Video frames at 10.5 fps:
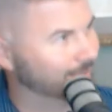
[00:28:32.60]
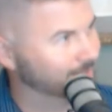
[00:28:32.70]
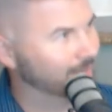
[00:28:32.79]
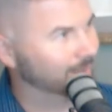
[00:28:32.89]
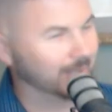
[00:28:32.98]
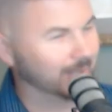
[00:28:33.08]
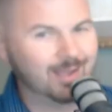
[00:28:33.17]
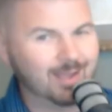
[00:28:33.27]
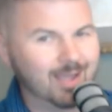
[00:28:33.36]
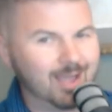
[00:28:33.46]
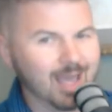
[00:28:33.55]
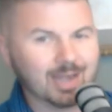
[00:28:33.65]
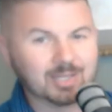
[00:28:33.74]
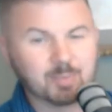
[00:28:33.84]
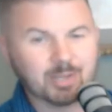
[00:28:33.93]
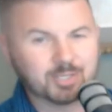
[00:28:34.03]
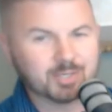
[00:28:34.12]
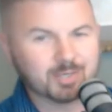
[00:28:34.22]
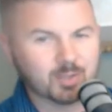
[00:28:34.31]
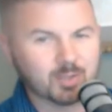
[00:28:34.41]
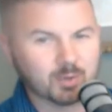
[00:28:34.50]
Exactly. And as
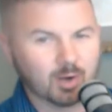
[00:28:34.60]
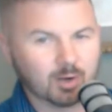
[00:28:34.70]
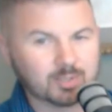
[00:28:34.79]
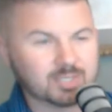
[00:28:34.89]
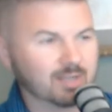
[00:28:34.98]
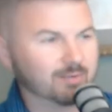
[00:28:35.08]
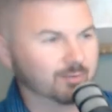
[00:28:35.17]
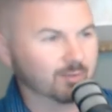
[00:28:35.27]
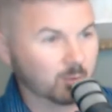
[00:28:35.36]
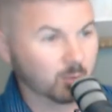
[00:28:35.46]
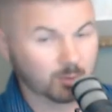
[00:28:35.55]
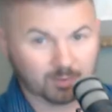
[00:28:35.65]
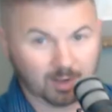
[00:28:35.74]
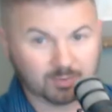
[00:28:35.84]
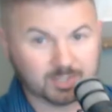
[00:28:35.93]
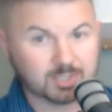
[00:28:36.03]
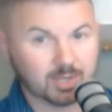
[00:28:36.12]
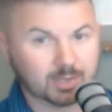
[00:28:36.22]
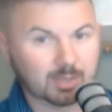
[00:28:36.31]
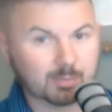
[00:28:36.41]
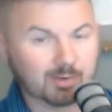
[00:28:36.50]
mentioned, there are 7 of them. We're obviously
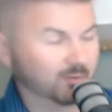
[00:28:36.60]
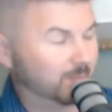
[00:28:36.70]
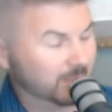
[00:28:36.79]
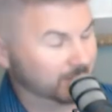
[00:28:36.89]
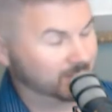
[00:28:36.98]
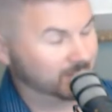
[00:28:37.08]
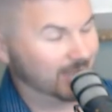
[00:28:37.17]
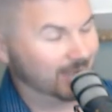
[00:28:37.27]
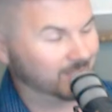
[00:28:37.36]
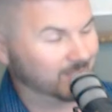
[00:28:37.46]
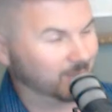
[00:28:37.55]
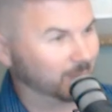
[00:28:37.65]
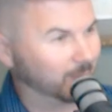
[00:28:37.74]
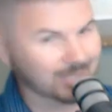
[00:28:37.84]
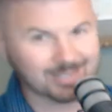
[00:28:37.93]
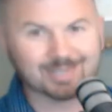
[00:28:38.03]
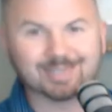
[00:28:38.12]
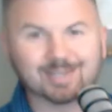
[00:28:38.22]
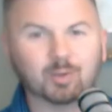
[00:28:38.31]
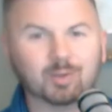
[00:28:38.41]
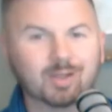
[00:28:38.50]
talking about familial status here in great
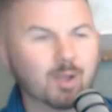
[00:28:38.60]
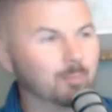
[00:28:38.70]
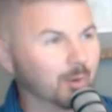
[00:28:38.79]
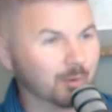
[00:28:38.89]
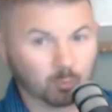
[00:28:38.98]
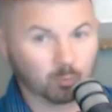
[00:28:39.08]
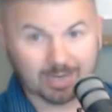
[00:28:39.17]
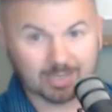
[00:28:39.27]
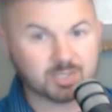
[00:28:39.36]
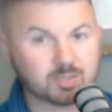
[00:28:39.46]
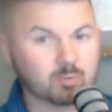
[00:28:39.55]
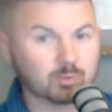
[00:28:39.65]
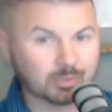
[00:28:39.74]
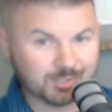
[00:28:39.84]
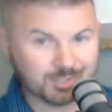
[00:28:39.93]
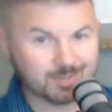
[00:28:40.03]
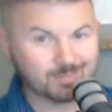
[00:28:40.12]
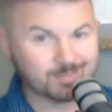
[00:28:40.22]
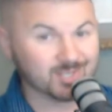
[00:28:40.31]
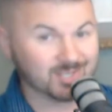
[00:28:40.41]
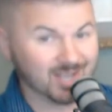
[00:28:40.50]
detail, but race, religion,
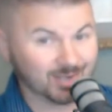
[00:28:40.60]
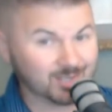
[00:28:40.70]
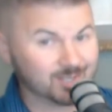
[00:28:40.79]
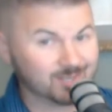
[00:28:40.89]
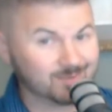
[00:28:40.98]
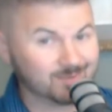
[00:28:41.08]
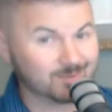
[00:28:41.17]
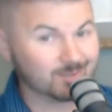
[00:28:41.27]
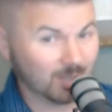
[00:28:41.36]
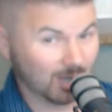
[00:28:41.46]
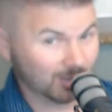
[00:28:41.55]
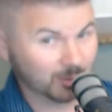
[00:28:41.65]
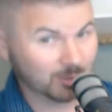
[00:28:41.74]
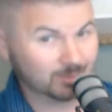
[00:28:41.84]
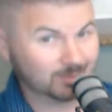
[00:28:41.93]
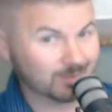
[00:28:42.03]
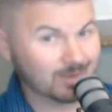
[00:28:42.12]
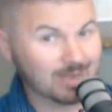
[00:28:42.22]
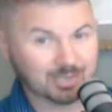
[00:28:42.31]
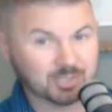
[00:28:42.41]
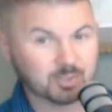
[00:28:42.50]
sex, color,
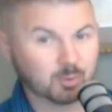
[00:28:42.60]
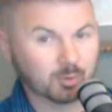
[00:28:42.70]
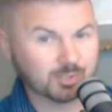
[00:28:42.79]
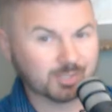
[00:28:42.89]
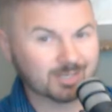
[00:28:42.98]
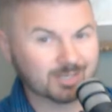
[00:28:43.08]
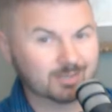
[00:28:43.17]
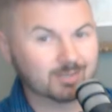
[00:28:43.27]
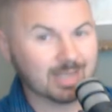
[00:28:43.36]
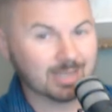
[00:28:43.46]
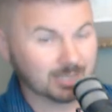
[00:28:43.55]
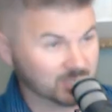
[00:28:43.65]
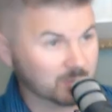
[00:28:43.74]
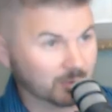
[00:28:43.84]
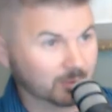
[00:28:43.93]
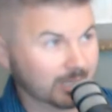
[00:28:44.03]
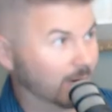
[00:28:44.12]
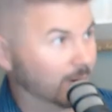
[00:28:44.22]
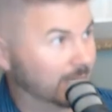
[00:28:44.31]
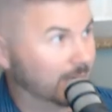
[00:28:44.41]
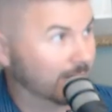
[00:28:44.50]
national origin, and disability
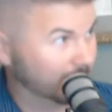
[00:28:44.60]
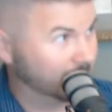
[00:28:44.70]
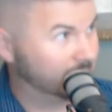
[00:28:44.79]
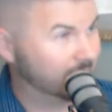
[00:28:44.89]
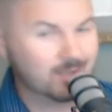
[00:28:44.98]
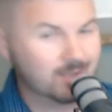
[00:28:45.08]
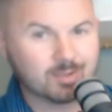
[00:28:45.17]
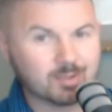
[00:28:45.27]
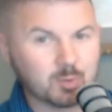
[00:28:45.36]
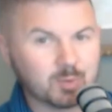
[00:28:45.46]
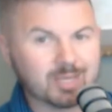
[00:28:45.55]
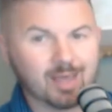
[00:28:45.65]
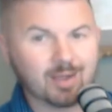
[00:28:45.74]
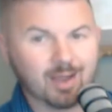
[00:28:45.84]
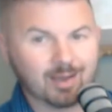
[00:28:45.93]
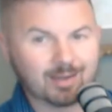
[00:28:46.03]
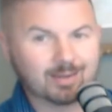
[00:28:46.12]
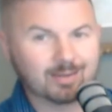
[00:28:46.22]
are the others. You cannot